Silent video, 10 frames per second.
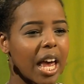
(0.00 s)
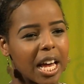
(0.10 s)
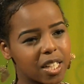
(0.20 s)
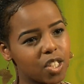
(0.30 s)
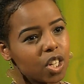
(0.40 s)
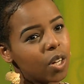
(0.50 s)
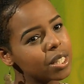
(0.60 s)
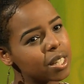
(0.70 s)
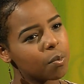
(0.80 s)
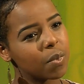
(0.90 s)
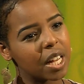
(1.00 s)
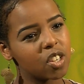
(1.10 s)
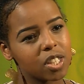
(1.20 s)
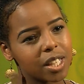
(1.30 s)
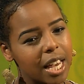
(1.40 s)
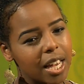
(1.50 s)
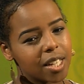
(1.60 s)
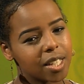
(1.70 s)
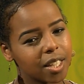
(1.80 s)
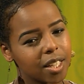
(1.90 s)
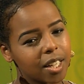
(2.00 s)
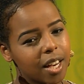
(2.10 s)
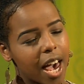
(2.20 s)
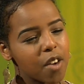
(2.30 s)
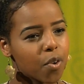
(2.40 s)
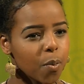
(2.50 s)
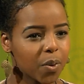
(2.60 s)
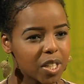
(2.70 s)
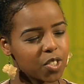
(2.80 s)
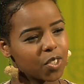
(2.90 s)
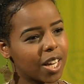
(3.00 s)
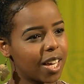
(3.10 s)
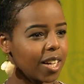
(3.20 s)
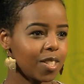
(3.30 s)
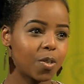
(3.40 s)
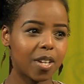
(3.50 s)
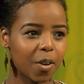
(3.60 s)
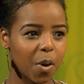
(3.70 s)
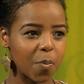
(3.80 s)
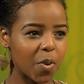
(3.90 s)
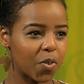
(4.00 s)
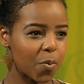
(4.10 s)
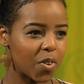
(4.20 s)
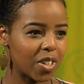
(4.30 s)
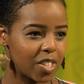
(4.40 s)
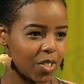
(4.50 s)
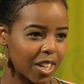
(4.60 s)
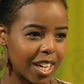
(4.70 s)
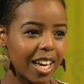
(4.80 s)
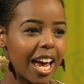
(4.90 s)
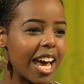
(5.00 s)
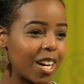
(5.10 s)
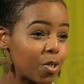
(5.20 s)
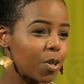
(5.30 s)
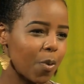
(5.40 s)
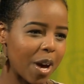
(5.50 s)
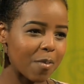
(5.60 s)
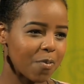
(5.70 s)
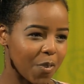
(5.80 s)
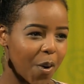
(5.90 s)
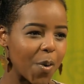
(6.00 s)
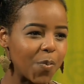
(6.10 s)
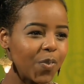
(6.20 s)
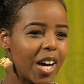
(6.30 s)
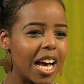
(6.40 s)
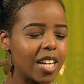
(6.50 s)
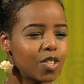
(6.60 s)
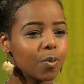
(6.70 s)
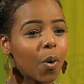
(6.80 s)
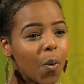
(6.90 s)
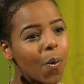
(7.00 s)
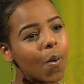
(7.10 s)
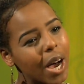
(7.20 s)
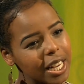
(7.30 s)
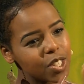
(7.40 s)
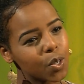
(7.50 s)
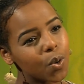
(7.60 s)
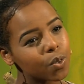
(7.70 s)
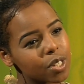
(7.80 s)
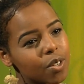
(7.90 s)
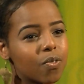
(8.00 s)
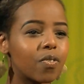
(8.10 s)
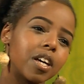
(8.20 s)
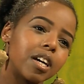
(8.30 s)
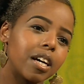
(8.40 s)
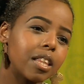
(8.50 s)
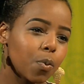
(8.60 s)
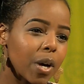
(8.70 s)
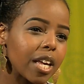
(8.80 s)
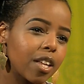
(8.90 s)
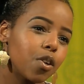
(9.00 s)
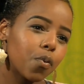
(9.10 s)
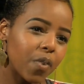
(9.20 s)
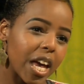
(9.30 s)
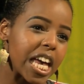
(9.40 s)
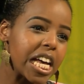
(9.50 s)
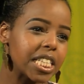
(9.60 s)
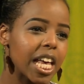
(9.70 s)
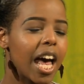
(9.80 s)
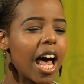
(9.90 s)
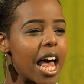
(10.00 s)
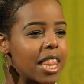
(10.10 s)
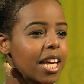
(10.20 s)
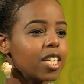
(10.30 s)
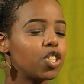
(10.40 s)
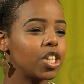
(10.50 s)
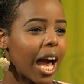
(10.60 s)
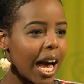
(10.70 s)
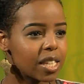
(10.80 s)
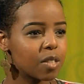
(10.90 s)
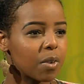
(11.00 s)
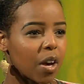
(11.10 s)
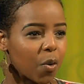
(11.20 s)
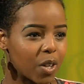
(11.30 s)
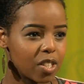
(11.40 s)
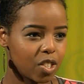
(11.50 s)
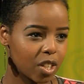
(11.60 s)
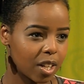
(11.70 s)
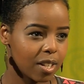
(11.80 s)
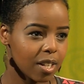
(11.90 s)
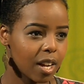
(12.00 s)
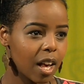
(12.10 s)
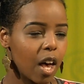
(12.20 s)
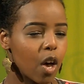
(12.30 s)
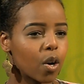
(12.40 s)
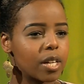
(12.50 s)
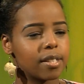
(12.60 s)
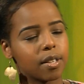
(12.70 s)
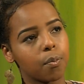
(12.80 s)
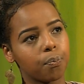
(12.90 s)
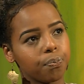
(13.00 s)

And she looked at me and she said, "Are you from Eritrea?" And I told her, "No, I'm not from Eritrea." And I told her where I'm from, and she told me, "Oh, I saw because of the way your face." And then she asked me a question, because